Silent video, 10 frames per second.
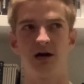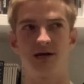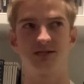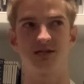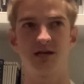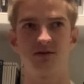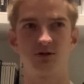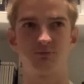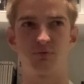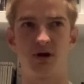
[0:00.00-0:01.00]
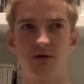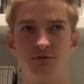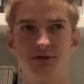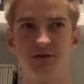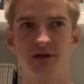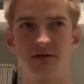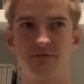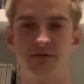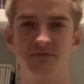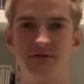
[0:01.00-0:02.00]
I'd say there's probably like a
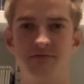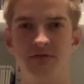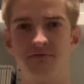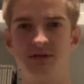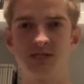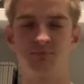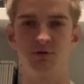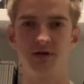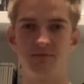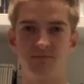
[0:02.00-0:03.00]
50-50 split,